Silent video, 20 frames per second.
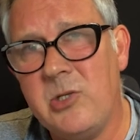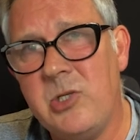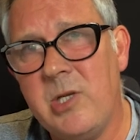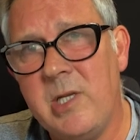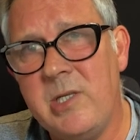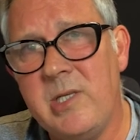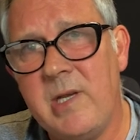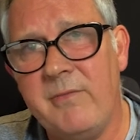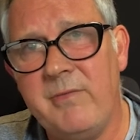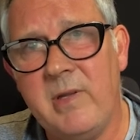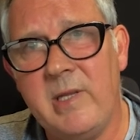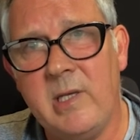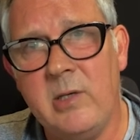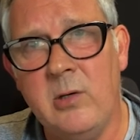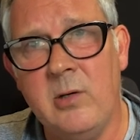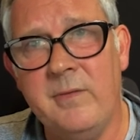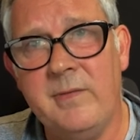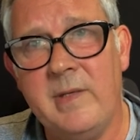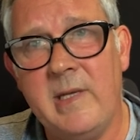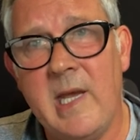change everything
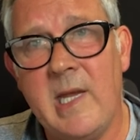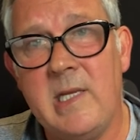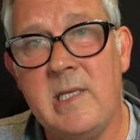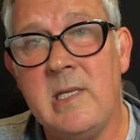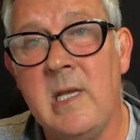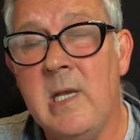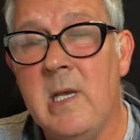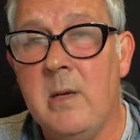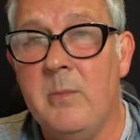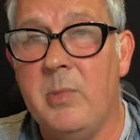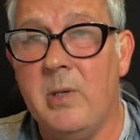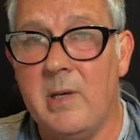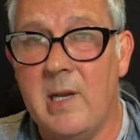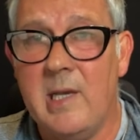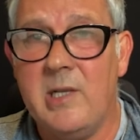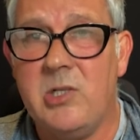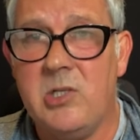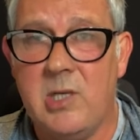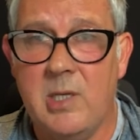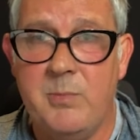overnight, but
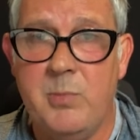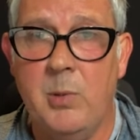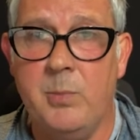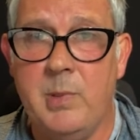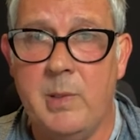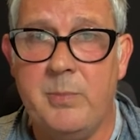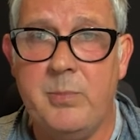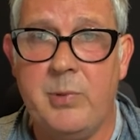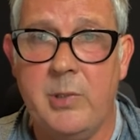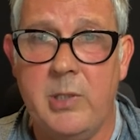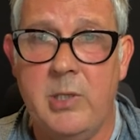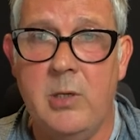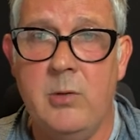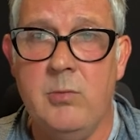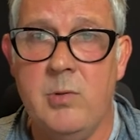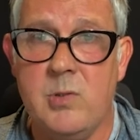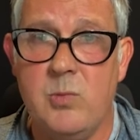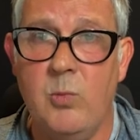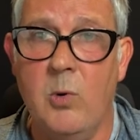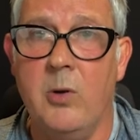actually public
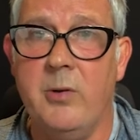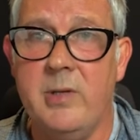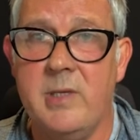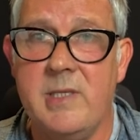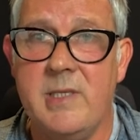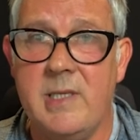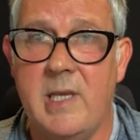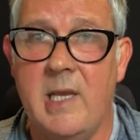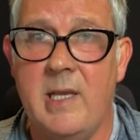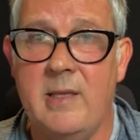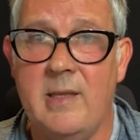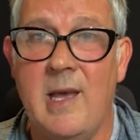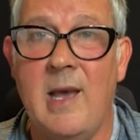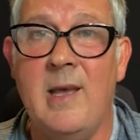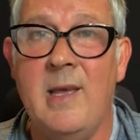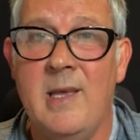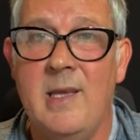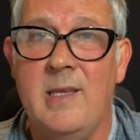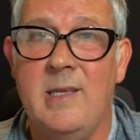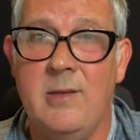procurers want to see
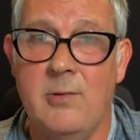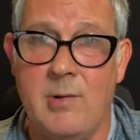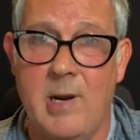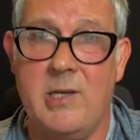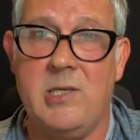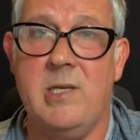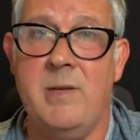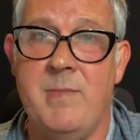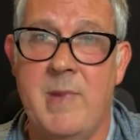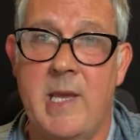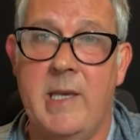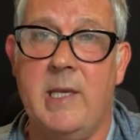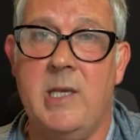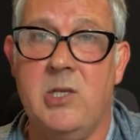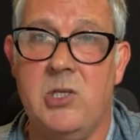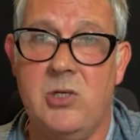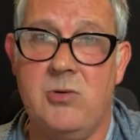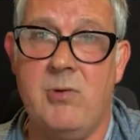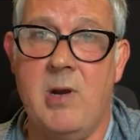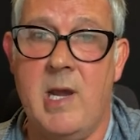that you're actually
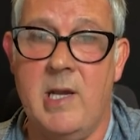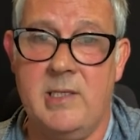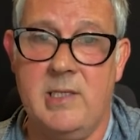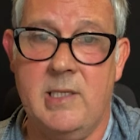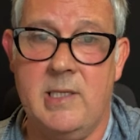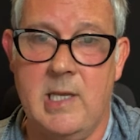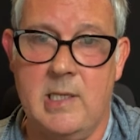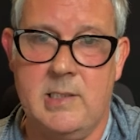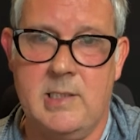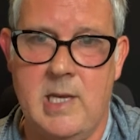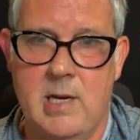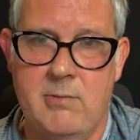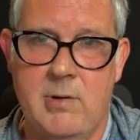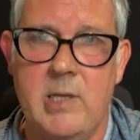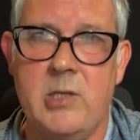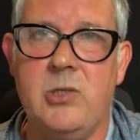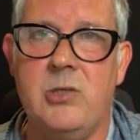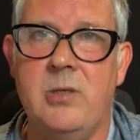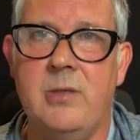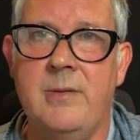making strides in that
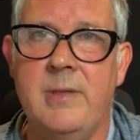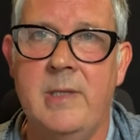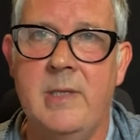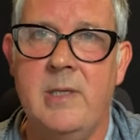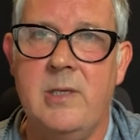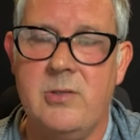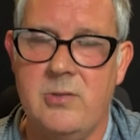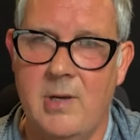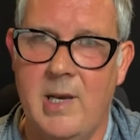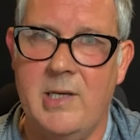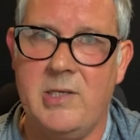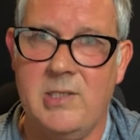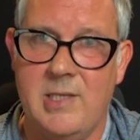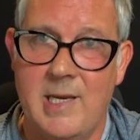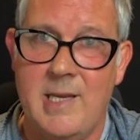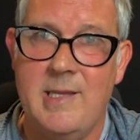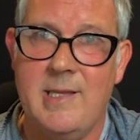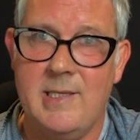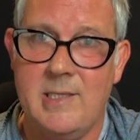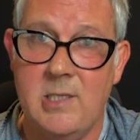direction. So
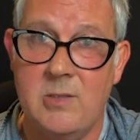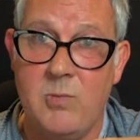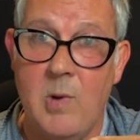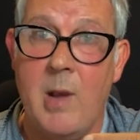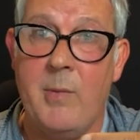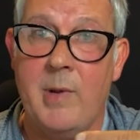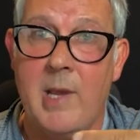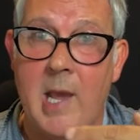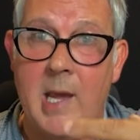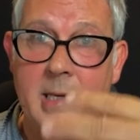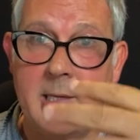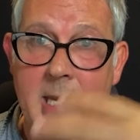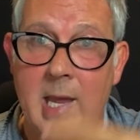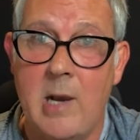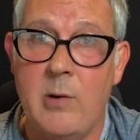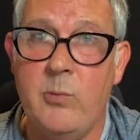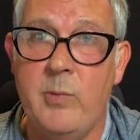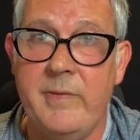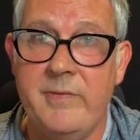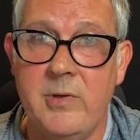actually, this is where we are
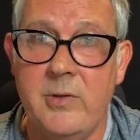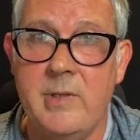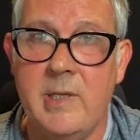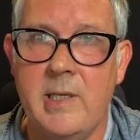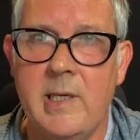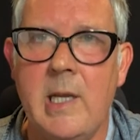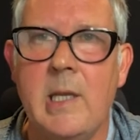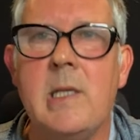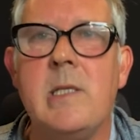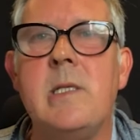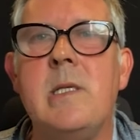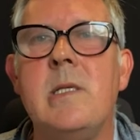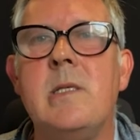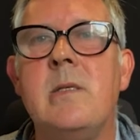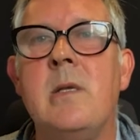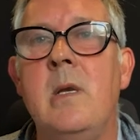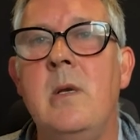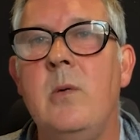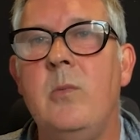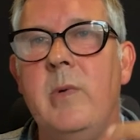now. We've done the analysis.
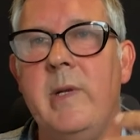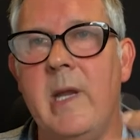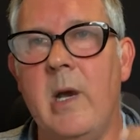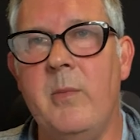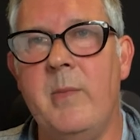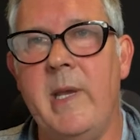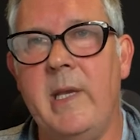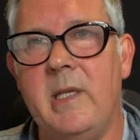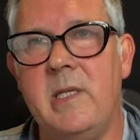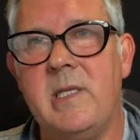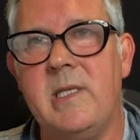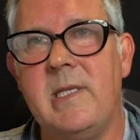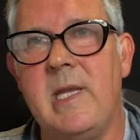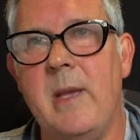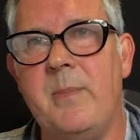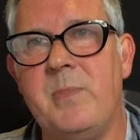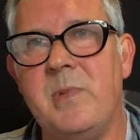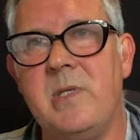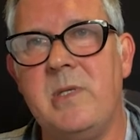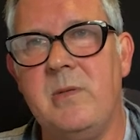We're now making
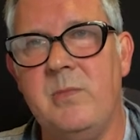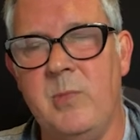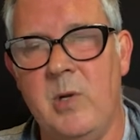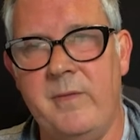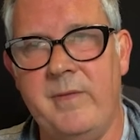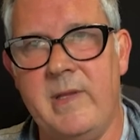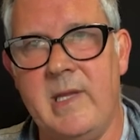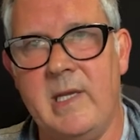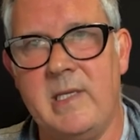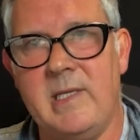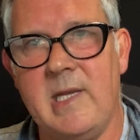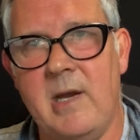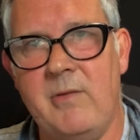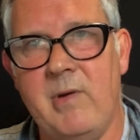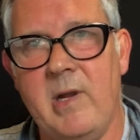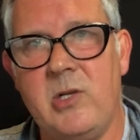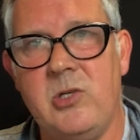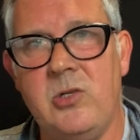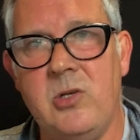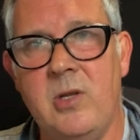steps to move in that
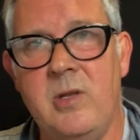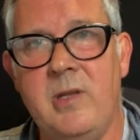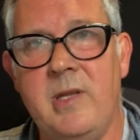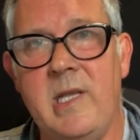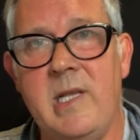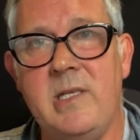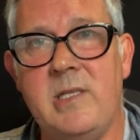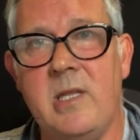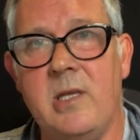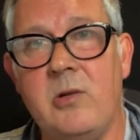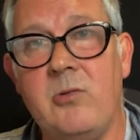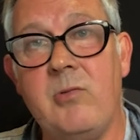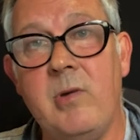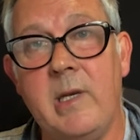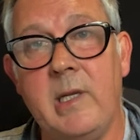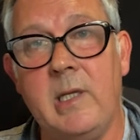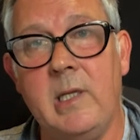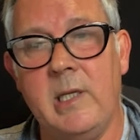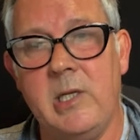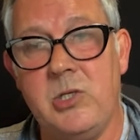direction. These are the
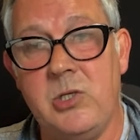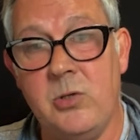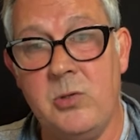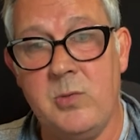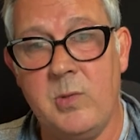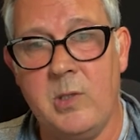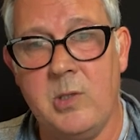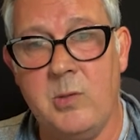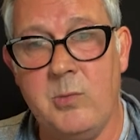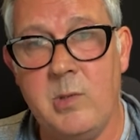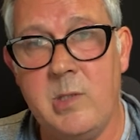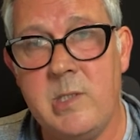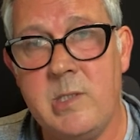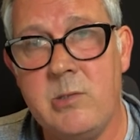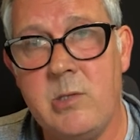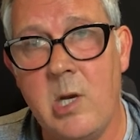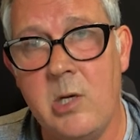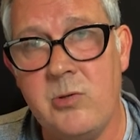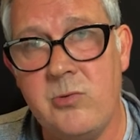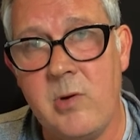critical issues we're going
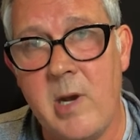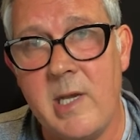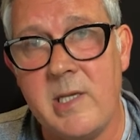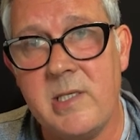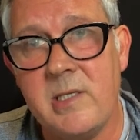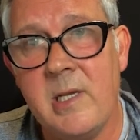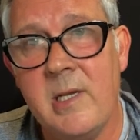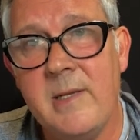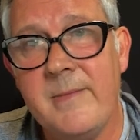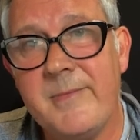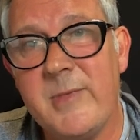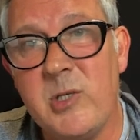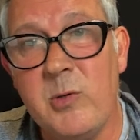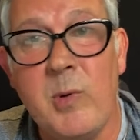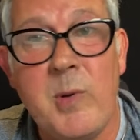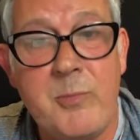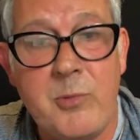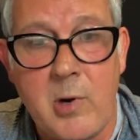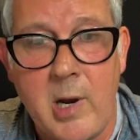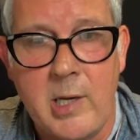to address. So
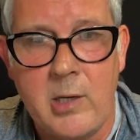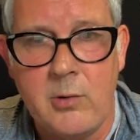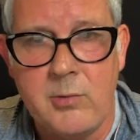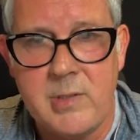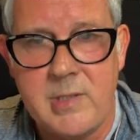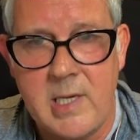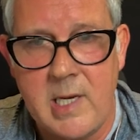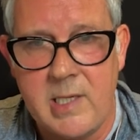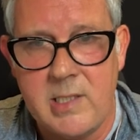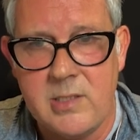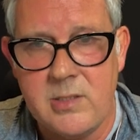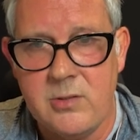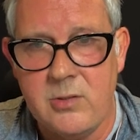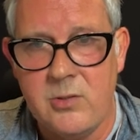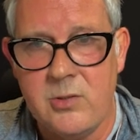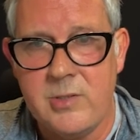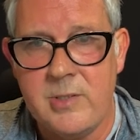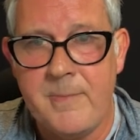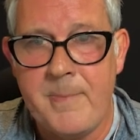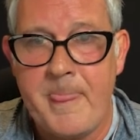we prioritize
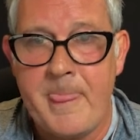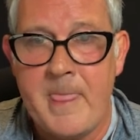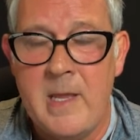those.